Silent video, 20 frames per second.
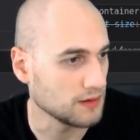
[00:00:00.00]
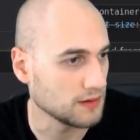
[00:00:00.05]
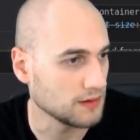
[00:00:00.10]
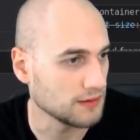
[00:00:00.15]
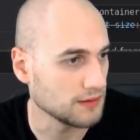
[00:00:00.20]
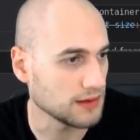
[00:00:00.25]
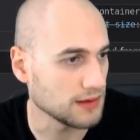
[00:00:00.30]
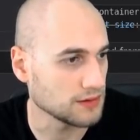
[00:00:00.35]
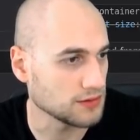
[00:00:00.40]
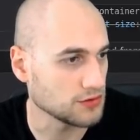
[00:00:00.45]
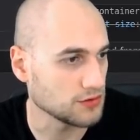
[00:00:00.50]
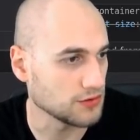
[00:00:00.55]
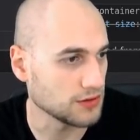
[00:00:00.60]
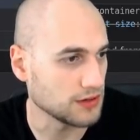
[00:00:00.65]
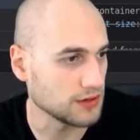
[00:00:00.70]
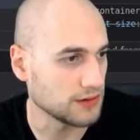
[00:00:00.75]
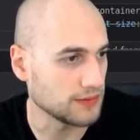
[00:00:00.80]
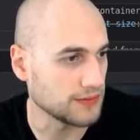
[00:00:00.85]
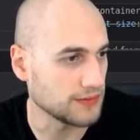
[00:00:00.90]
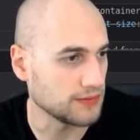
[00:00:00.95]
Well, sure
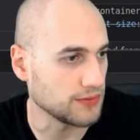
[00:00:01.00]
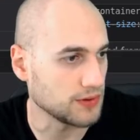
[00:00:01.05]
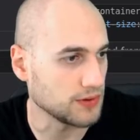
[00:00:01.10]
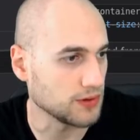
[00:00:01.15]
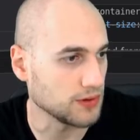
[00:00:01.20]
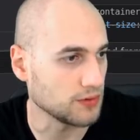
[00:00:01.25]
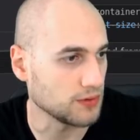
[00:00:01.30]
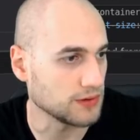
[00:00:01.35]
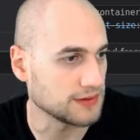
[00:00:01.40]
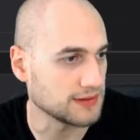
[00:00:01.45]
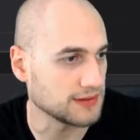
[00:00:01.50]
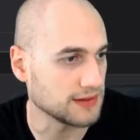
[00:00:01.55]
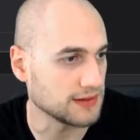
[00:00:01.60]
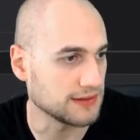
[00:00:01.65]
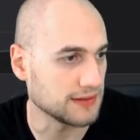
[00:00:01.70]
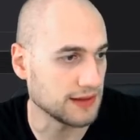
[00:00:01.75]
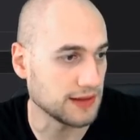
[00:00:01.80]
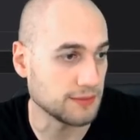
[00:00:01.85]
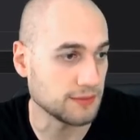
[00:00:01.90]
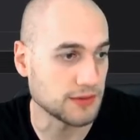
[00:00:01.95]
enough, if you go, it says
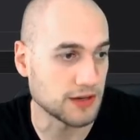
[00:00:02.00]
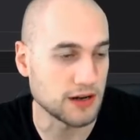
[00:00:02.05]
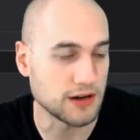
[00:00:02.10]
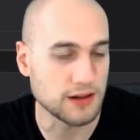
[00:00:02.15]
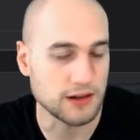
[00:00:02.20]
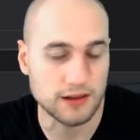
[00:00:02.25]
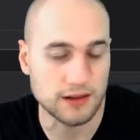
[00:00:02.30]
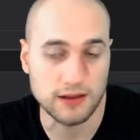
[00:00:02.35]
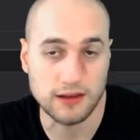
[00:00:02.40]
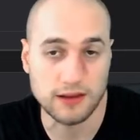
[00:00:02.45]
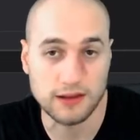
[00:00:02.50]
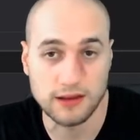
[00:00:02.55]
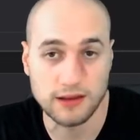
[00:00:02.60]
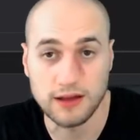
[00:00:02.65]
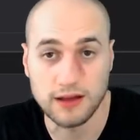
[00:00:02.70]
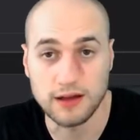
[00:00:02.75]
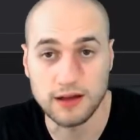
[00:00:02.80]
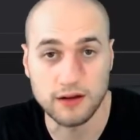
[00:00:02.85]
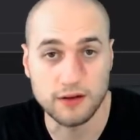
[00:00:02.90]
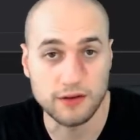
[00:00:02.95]
name
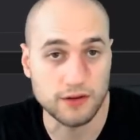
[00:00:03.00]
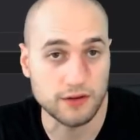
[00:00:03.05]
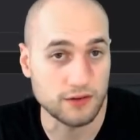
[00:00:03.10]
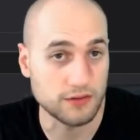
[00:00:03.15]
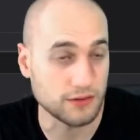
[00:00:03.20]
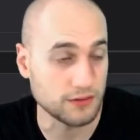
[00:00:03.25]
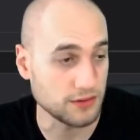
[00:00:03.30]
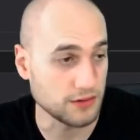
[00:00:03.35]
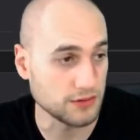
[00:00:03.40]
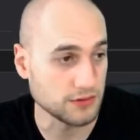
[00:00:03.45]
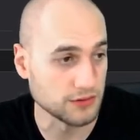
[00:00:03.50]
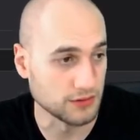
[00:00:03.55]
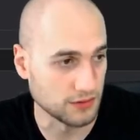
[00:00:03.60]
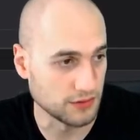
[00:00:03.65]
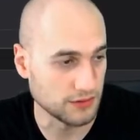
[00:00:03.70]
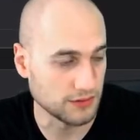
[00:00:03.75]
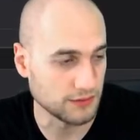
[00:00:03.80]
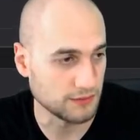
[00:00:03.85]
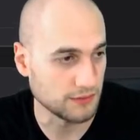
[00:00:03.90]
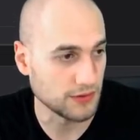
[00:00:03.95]
tralala, or
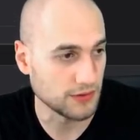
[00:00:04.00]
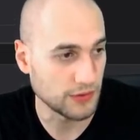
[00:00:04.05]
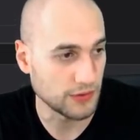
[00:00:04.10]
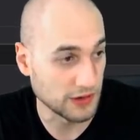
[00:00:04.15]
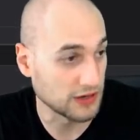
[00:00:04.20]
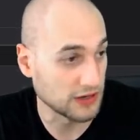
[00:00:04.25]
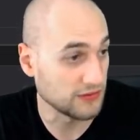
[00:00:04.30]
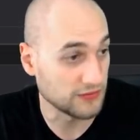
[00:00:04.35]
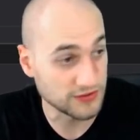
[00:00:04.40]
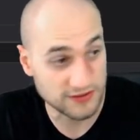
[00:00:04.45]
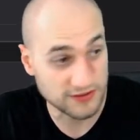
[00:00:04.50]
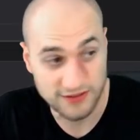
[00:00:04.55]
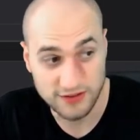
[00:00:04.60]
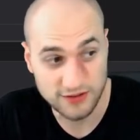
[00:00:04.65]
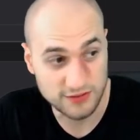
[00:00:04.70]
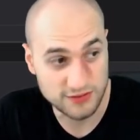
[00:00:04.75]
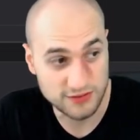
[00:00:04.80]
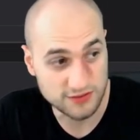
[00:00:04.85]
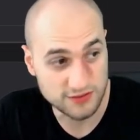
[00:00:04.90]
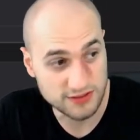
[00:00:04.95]
user, or magnificent
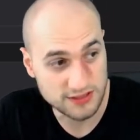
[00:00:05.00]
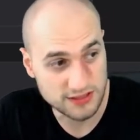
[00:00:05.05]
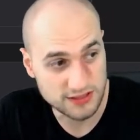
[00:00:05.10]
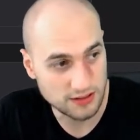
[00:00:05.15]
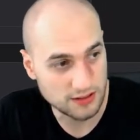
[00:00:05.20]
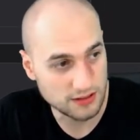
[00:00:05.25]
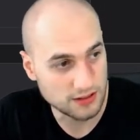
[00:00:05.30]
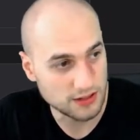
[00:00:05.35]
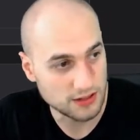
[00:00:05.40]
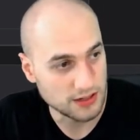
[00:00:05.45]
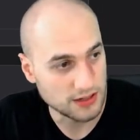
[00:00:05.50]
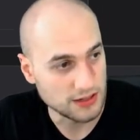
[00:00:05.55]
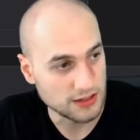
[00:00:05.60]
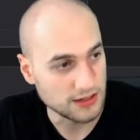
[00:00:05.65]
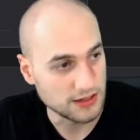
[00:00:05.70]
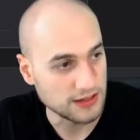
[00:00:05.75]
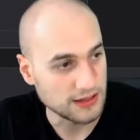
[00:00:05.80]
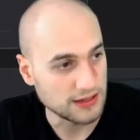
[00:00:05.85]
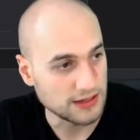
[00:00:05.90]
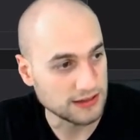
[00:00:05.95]
user is there,
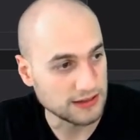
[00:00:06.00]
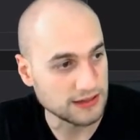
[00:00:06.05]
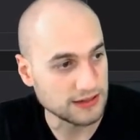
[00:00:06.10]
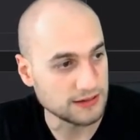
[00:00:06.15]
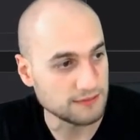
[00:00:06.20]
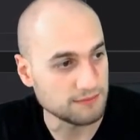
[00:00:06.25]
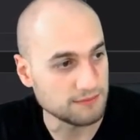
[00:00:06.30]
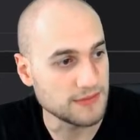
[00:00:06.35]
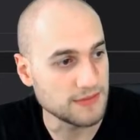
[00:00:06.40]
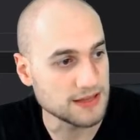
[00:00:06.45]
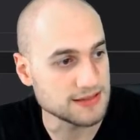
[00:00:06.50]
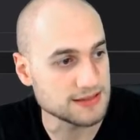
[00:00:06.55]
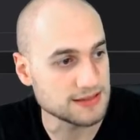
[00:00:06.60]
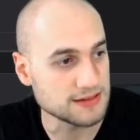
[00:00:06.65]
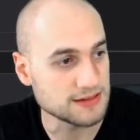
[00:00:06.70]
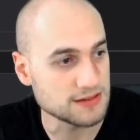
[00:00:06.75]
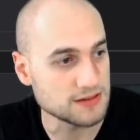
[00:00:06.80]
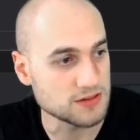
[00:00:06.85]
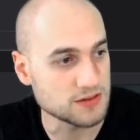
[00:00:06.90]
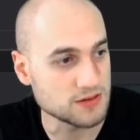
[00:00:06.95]
and then
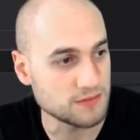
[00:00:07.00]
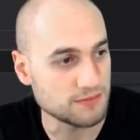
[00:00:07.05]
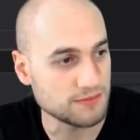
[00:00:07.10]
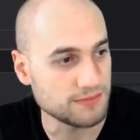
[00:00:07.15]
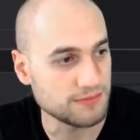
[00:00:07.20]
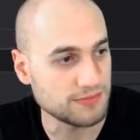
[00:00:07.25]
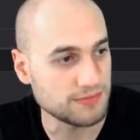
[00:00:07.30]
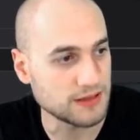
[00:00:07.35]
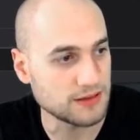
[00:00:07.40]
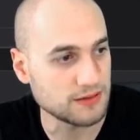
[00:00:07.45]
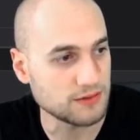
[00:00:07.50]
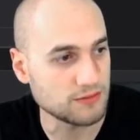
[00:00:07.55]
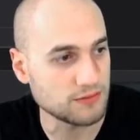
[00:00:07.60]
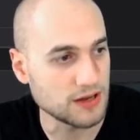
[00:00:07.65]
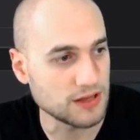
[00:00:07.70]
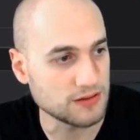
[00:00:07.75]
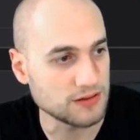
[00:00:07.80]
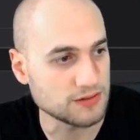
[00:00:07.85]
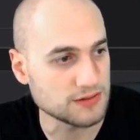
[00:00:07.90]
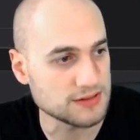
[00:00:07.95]
message, but
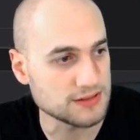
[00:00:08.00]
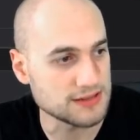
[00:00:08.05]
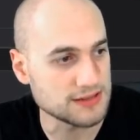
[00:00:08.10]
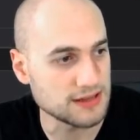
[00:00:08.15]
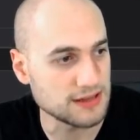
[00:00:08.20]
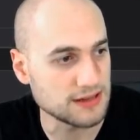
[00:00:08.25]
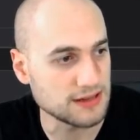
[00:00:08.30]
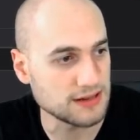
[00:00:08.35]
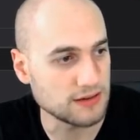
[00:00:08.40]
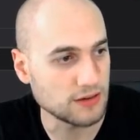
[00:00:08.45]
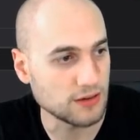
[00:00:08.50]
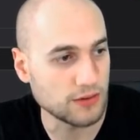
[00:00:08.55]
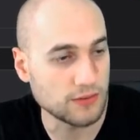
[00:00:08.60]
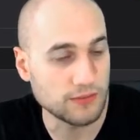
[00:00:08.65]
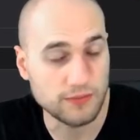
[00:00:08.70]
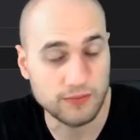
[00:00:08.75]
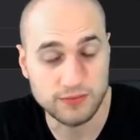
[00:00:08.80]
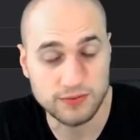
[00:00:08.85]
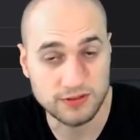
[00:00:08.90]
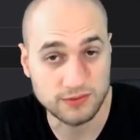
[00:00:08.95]
rather instead
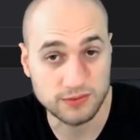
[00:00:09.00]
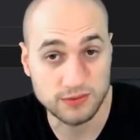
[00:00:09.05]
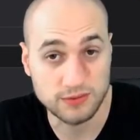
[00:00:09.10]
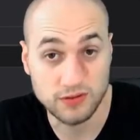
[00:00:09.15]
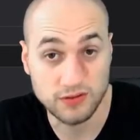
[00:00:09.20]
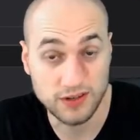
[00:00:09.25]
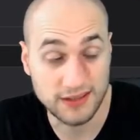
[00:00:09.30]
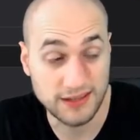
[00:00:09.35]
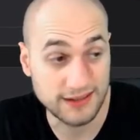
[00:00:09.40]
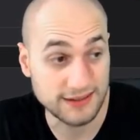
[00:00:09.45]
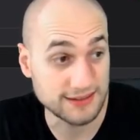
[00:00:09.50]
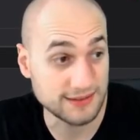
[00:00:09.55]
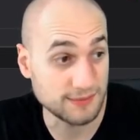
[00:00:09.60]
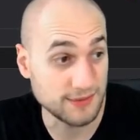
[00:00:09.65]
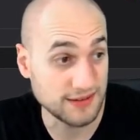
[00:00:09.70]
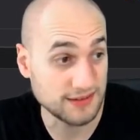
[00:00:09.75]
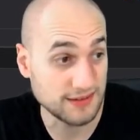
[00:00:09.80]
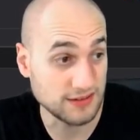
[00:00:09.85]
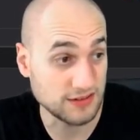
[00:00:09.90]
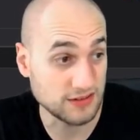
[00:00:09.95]
of some sort of a text
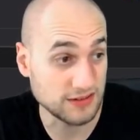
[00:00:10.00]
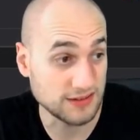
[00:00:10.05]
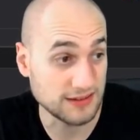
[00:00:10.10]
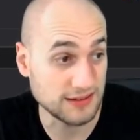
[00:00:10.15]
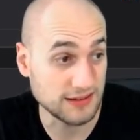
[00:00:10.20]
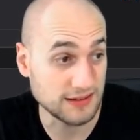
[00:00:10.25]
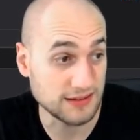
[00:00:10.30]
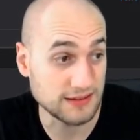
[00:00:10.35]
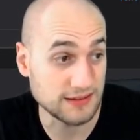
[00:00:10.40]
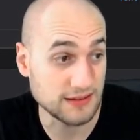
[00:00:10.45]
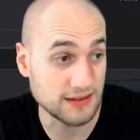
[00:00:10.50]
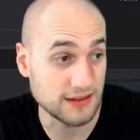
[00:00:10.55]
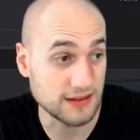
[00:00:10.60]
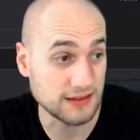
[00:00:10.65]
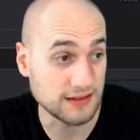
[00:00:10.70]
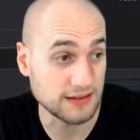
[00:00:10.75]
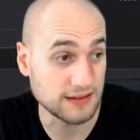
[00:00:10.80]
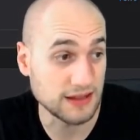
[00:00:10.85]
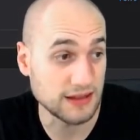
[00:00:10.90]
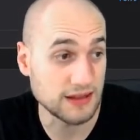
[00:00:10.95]
message, it says
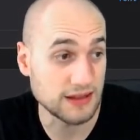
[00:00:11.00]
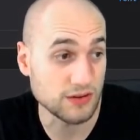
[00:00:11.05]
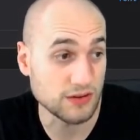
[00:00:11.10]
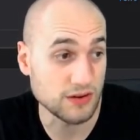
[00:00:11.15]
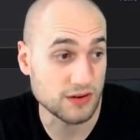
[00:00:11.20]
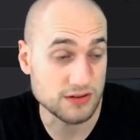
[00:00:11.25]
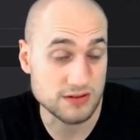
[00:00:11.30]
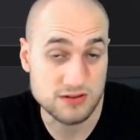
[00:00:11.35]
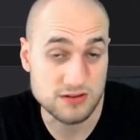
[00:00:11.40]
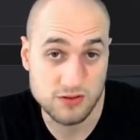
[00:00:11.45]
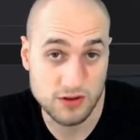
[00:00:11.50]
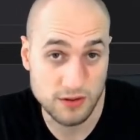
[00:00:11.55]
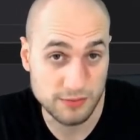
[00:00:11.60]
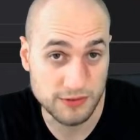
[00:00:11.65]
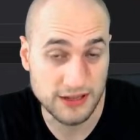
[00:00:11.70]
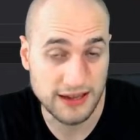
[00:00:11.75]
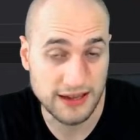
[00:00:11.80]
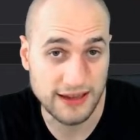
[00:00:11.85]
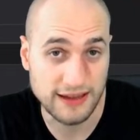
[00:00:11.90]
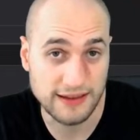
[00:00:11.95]
that there are script
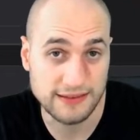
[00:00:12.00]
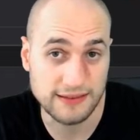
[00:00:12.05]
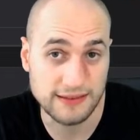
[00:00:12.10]
tags.